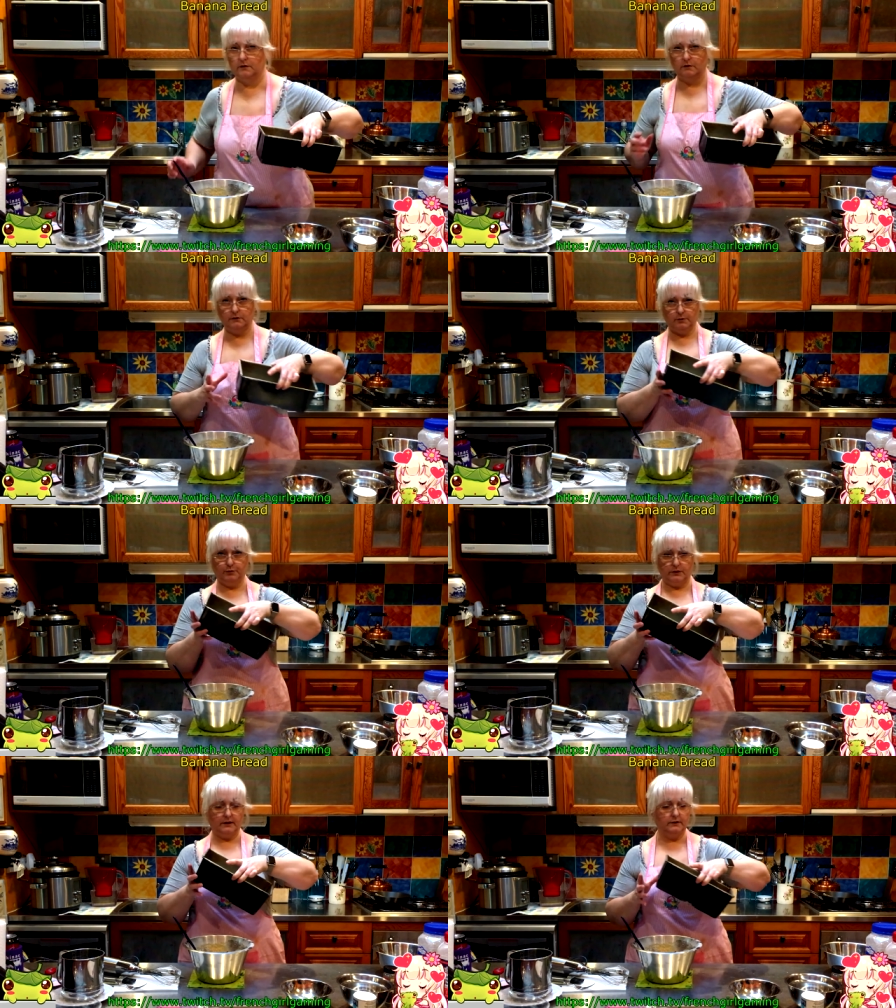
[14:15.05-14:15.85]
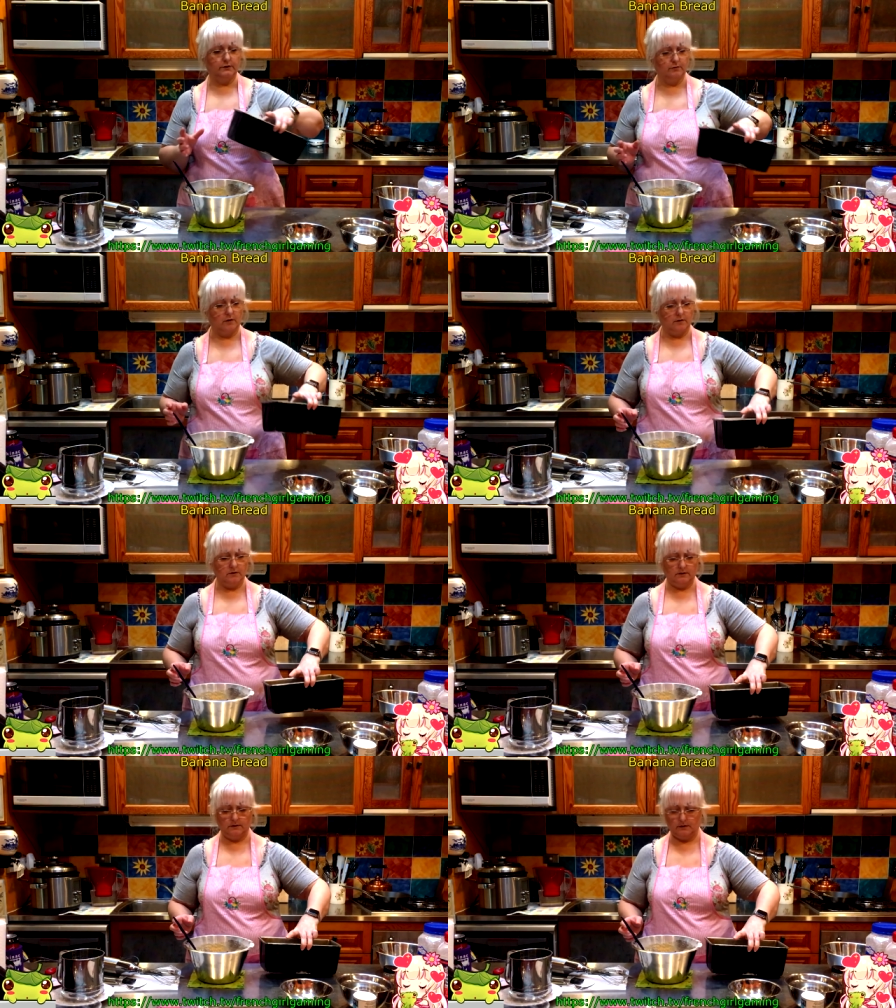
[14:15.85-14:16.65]
Good to put that into our
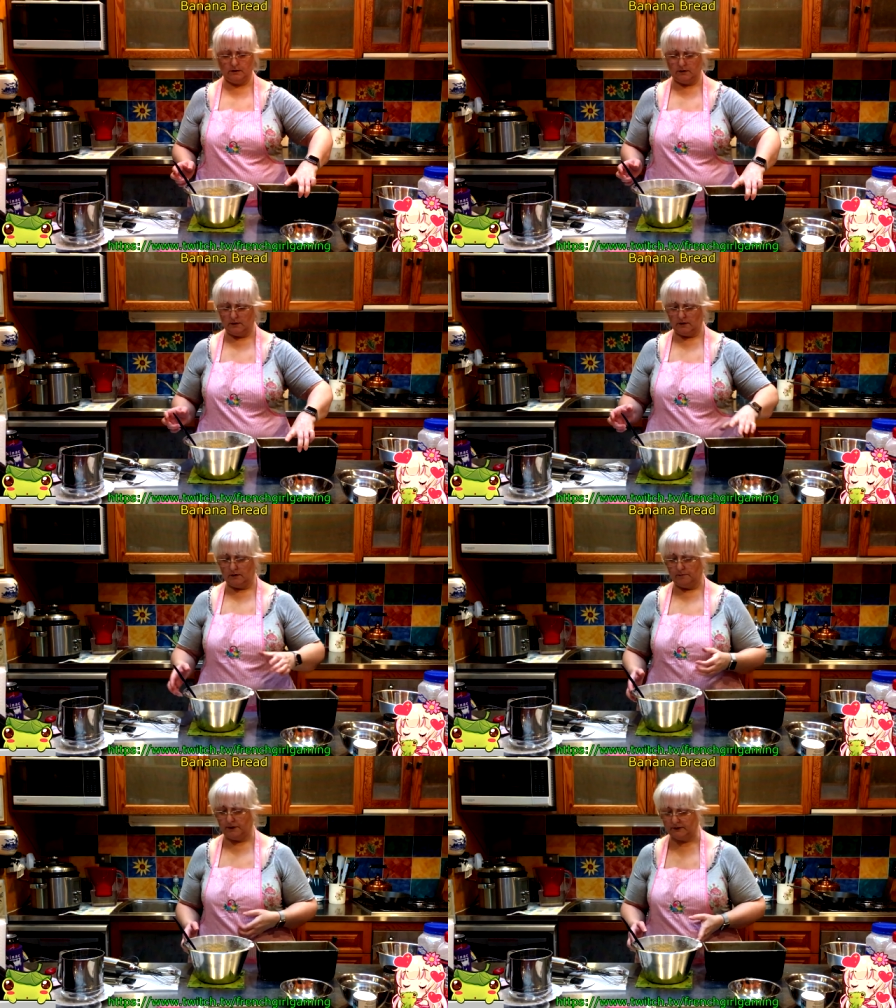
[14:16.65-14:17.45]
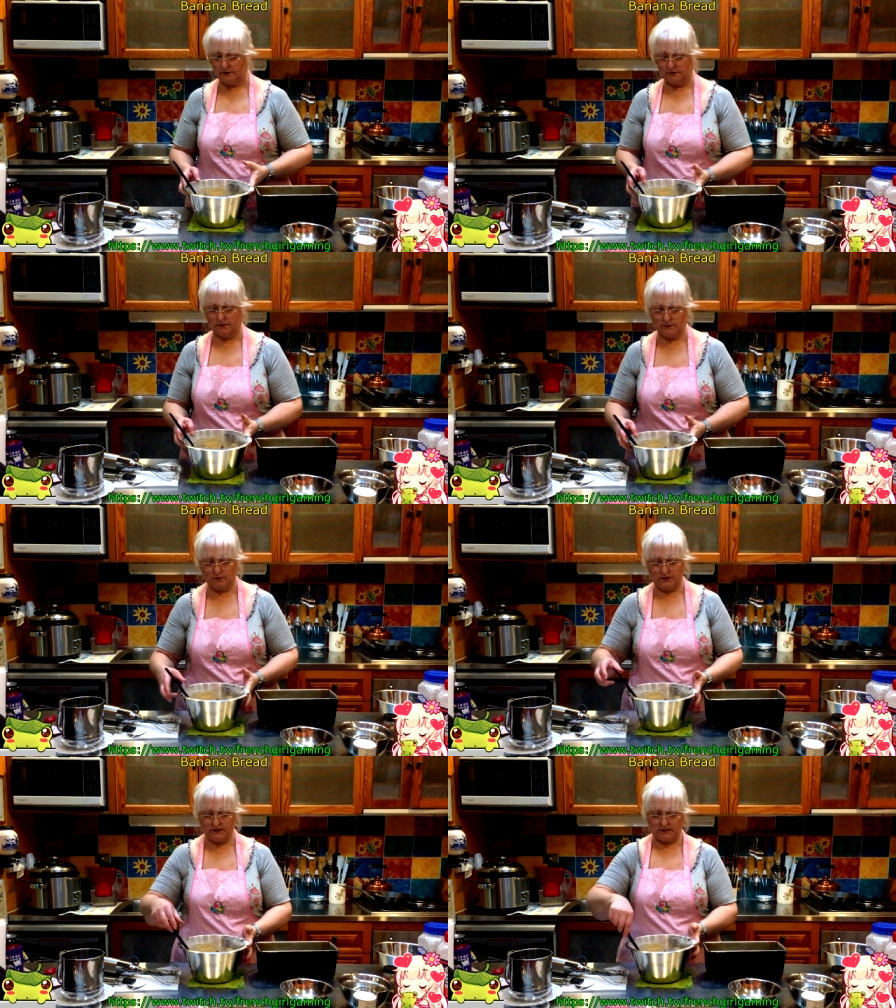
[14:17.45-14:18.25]
buttered,
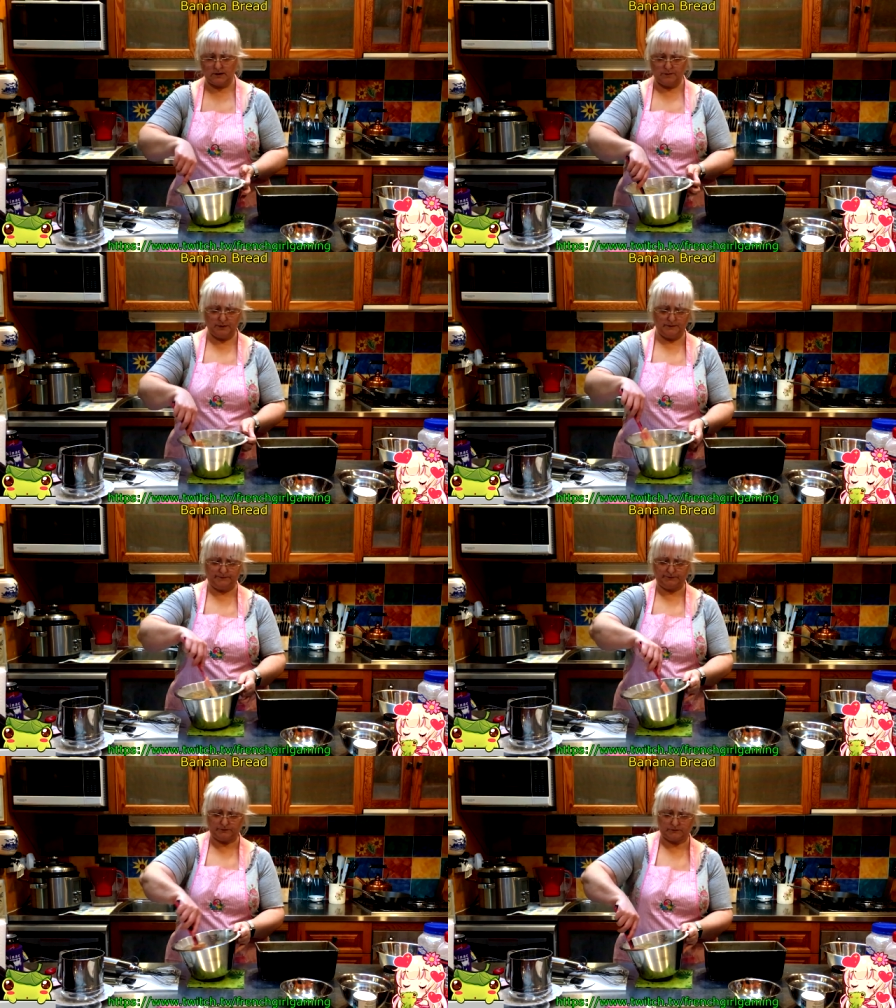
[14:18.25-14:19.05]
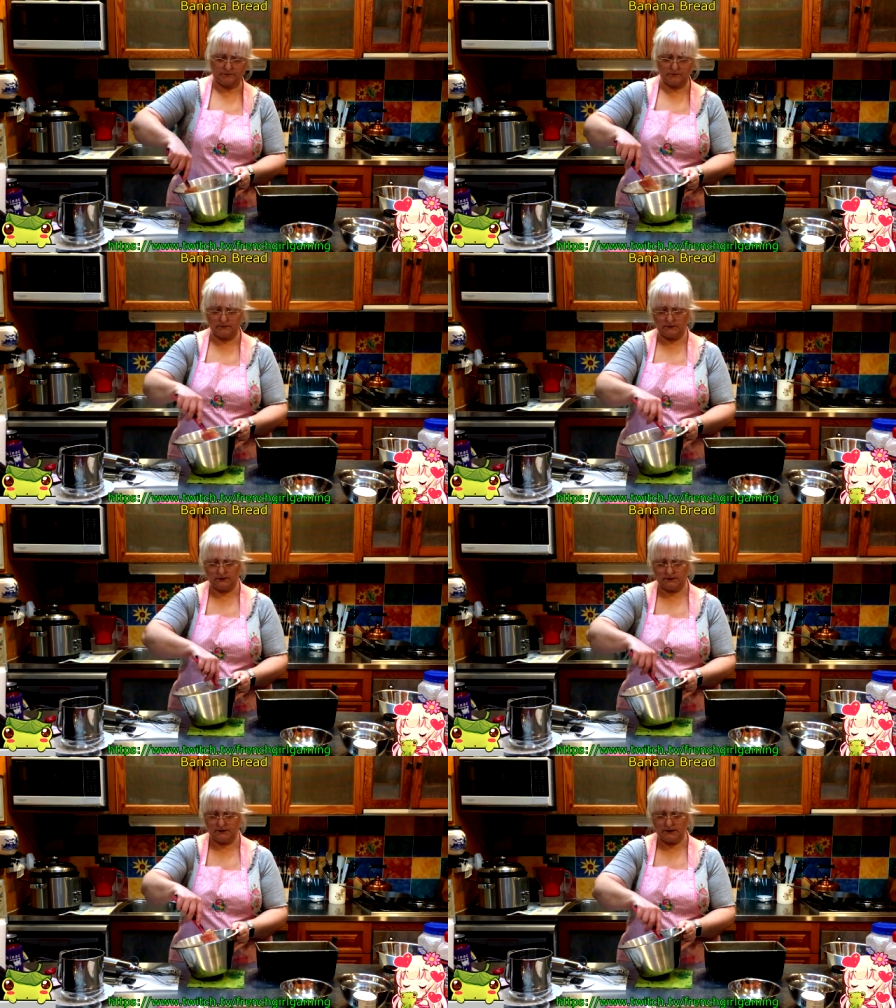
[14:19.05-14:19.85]
greased up
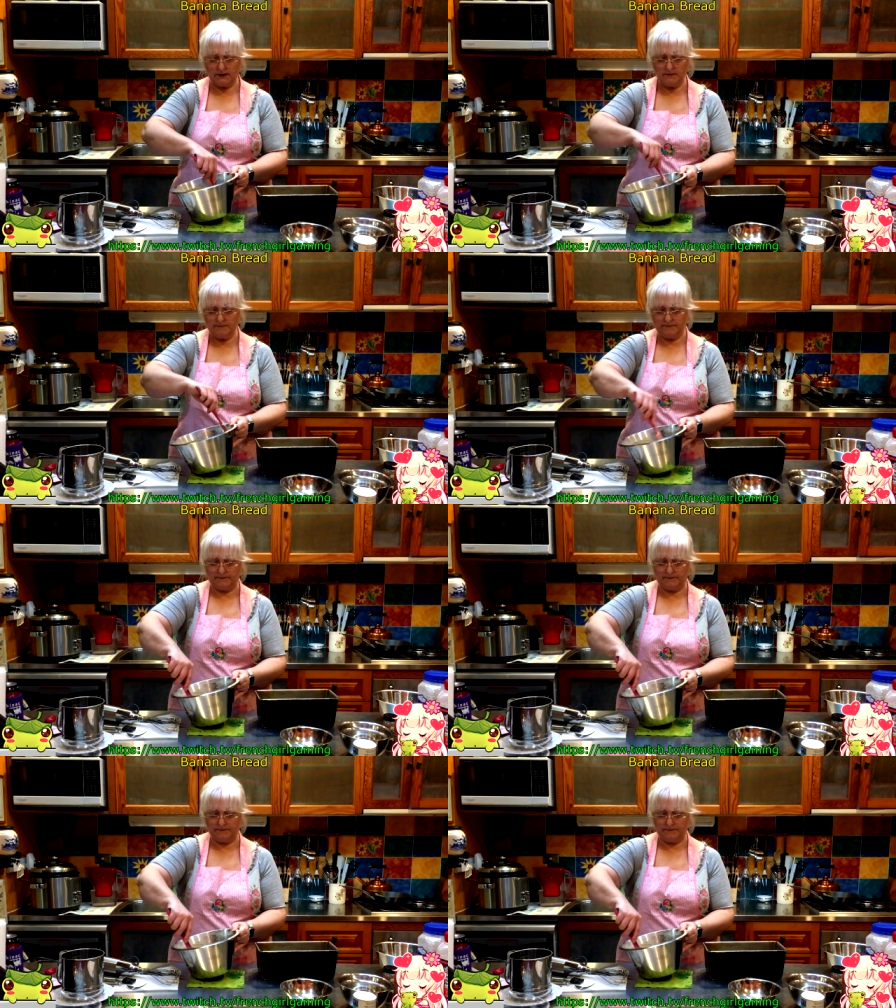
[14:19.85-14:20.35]
tin.